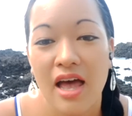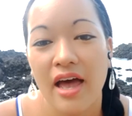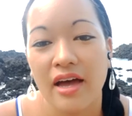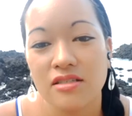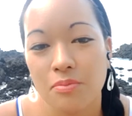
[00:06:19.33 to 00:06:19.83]

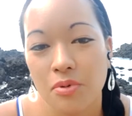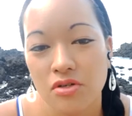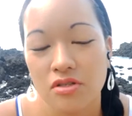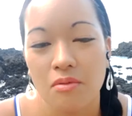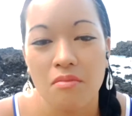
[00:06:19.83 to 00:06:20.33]

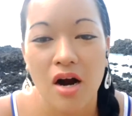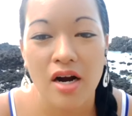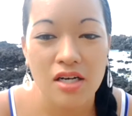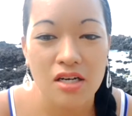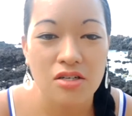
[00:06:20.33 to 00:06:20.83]
experts, or
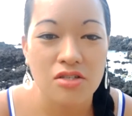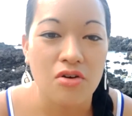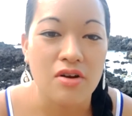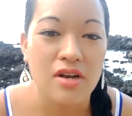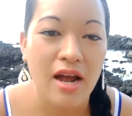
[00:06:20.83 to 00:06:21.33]
marketers,
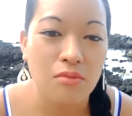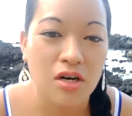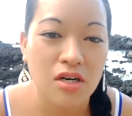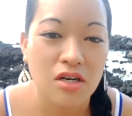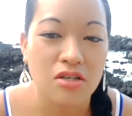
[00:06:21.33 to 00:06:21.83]
or
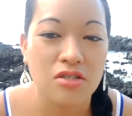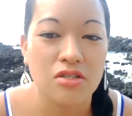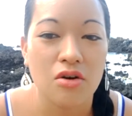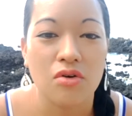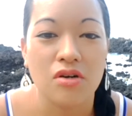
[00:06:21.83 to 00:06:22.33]
networkers,
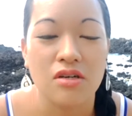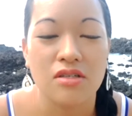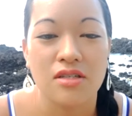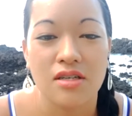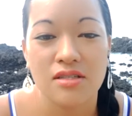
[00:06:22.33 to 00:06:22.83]
or
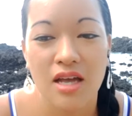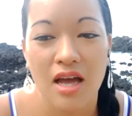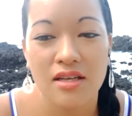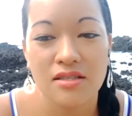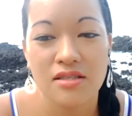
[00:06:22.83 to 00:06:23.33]

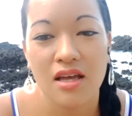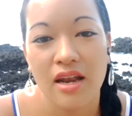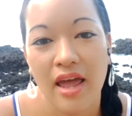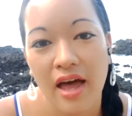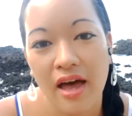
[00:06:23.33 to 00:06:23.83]
success
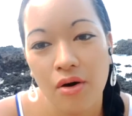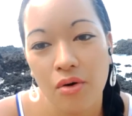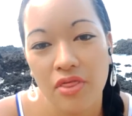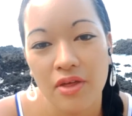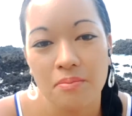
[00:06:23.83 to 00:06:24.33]
and
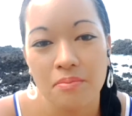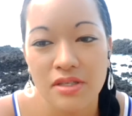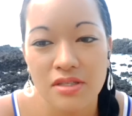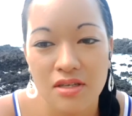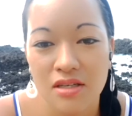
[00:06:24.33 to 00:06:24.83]
health and
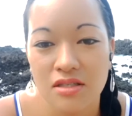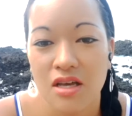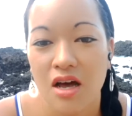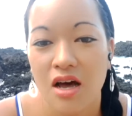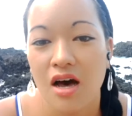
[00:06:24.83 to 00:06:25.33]
business,
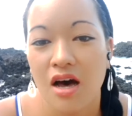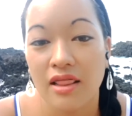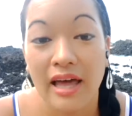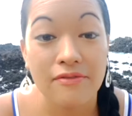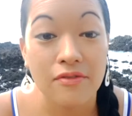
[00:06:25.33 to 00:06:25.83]

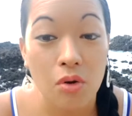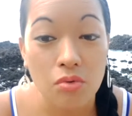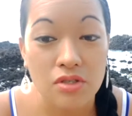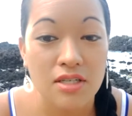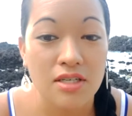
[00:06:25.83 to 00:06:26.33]
life
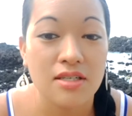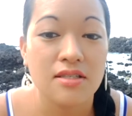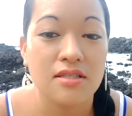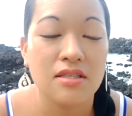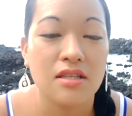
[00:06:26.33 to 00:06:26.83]

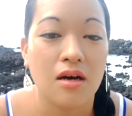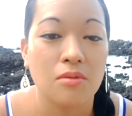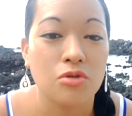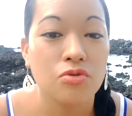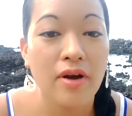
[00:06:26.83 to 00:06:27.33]
coaches,
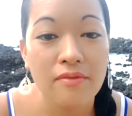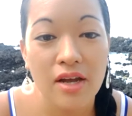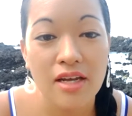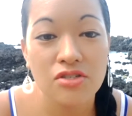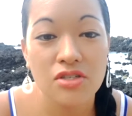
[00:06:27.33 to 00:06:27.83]
travel
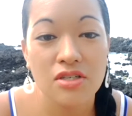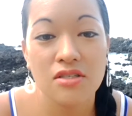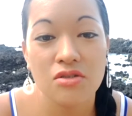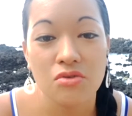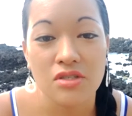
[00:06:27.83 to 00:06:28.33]

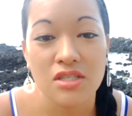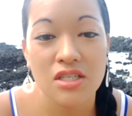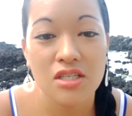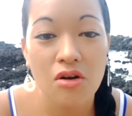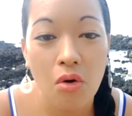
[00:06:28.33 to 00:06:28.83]
agents, or
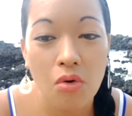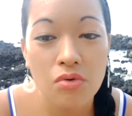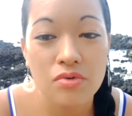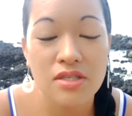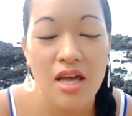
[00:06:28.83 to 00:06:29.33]

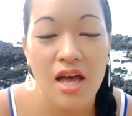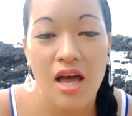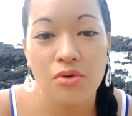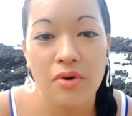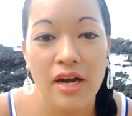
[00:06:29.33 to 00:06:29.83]
CEOs,
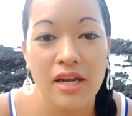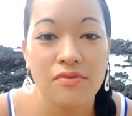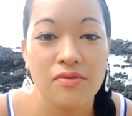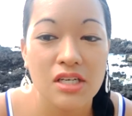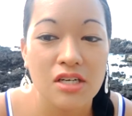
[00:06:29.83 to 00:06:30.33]
creative
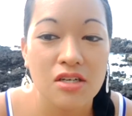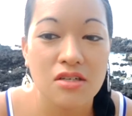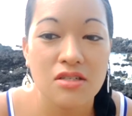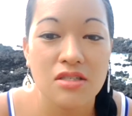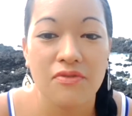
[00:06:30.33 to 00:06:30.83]

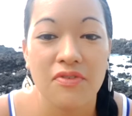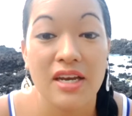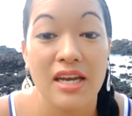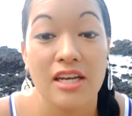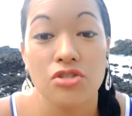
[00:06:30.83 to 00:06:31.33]
leaders,
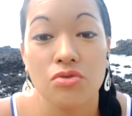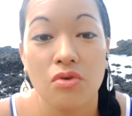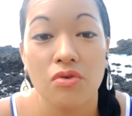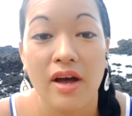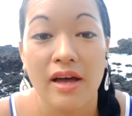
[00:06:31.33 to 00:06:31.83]

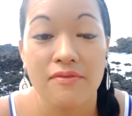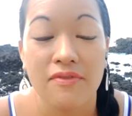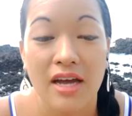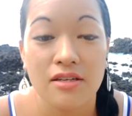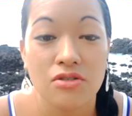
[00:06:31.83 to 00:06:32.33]
financial
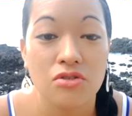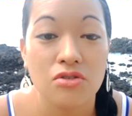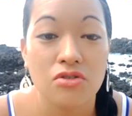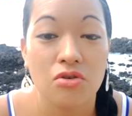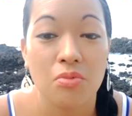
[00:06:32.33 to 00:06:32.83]

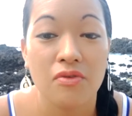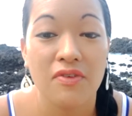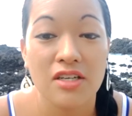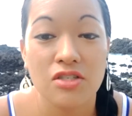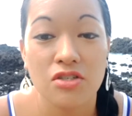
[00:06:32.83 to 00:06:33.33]
advisors, or
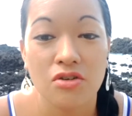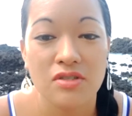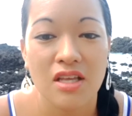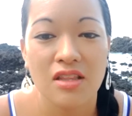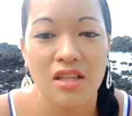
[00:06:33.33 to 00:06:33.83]
professionals.
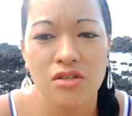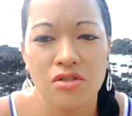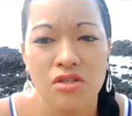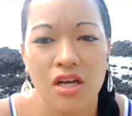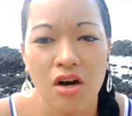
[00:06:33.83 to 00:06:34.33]
And
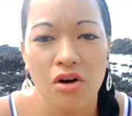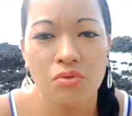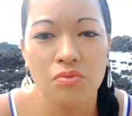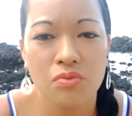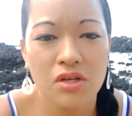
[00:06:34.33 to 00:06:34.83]
they are
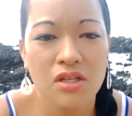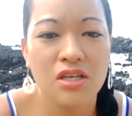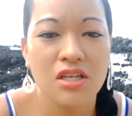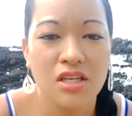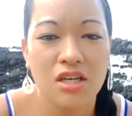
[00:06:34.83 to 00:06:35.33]

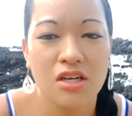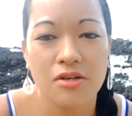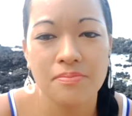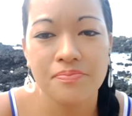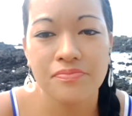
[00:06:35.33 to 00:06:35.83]
really
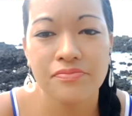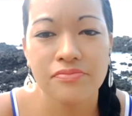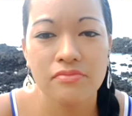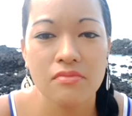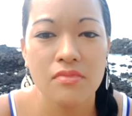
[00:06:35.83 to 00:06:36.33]
here
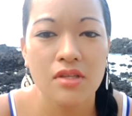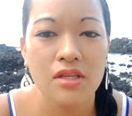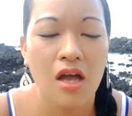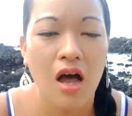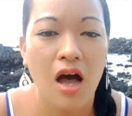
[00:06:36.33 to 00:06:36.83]

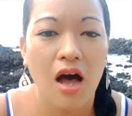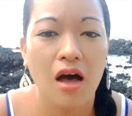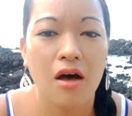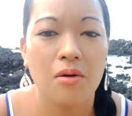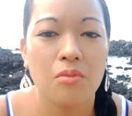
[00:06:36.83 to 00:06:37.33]

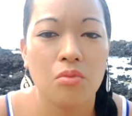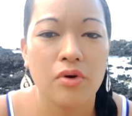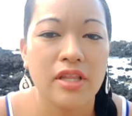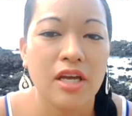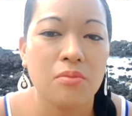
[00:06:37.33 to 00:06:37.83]

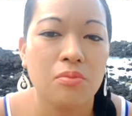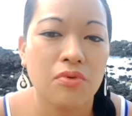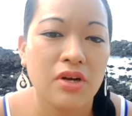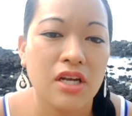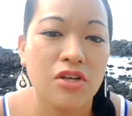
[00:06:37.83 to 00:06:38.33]
where they
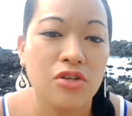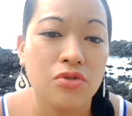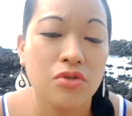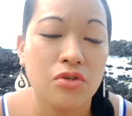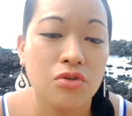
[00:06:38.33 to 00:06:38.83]
bring
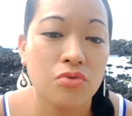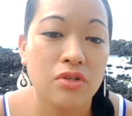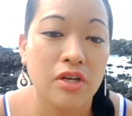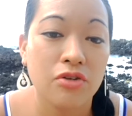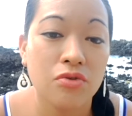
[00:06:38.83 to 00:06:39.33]

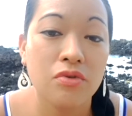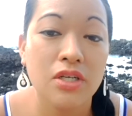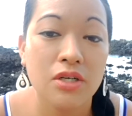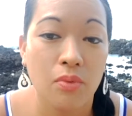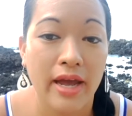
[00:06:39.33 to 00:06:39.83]
their
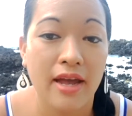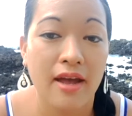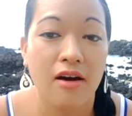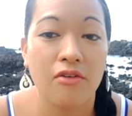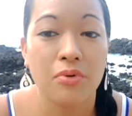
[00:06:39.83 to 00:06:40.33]
unique way
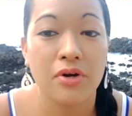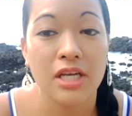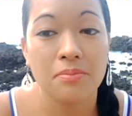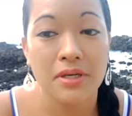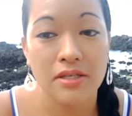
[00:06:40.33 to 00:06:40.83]
of
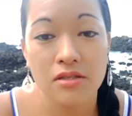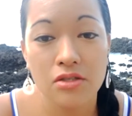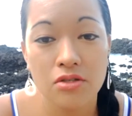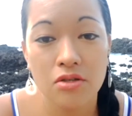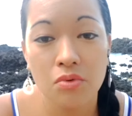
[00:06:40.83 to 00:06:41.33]
bringing peace
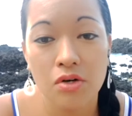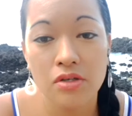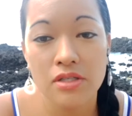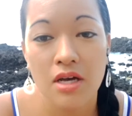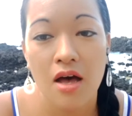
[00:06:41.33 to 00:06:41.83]
into the
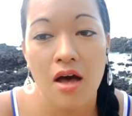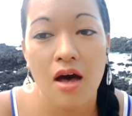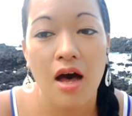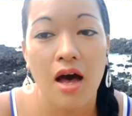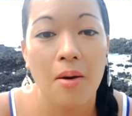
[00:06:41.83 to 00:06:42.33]
world
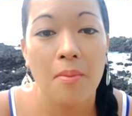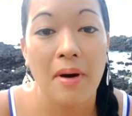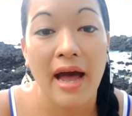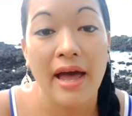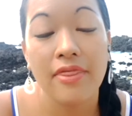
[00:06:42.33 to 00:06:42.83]

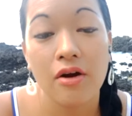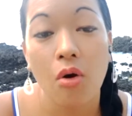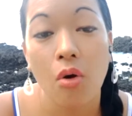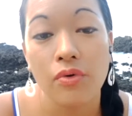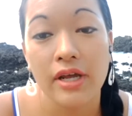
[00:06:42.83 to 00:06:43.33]
by their
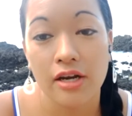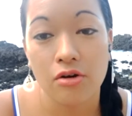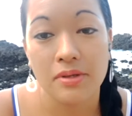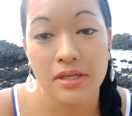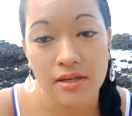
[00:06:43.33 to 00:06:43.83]
own inner
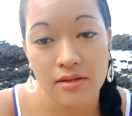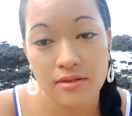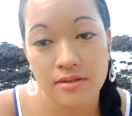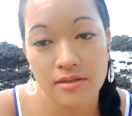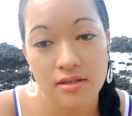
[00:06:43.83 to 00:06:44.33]

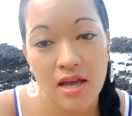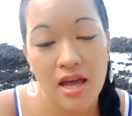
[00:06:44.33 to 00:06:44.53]
peace.